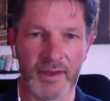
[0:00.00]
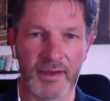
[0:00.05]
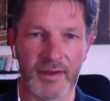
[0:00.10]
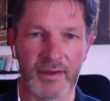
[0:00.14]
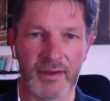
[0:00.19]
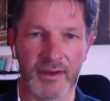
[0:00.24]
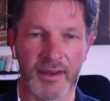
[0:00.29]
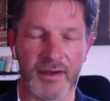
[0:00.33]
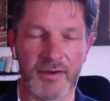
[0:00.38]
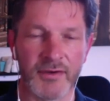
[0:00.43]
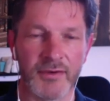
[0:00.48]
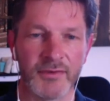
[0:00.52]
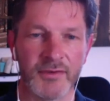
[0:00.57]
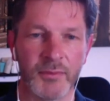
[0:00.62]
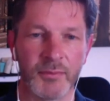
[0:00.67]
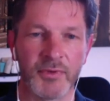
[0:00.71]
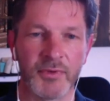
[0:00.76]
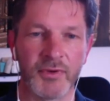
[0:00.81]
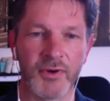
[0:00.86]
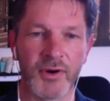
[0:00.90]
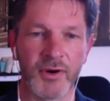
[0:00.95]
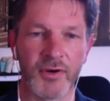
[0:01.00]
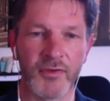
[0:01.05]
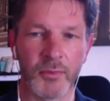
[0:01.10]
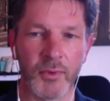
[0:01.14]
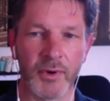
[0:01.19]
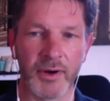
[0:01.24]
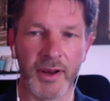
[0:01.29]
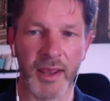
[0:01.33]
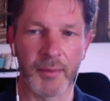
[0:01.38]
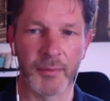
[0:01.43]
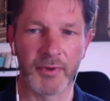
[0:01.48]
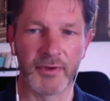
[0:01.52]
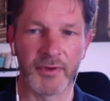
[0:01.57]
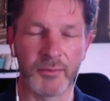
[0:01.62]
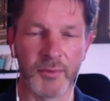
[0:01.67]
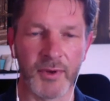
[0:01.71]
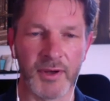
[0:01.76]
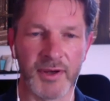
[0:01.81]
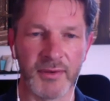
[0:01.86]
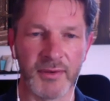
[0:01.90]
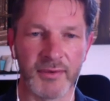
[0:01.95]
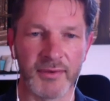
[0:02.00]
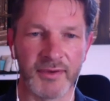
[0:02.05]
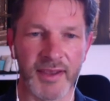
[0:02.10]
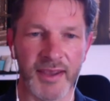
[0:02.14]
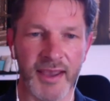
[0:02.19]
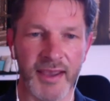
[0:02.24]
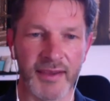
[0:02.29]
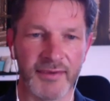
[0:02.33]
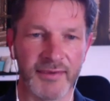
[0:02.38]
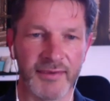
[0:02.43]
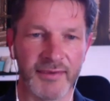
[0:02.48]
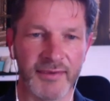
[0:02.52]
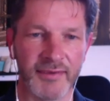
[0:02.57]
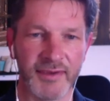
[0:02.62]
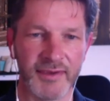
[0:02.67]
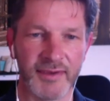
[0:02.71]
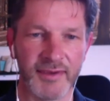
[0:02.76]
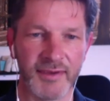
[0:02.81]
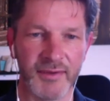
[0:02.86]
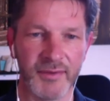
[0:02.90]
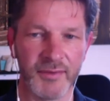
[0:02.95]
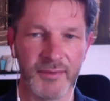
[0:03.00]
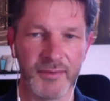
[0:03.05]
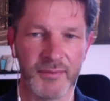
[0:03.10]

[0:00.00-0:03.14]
And just observe what happens when you say, I see you.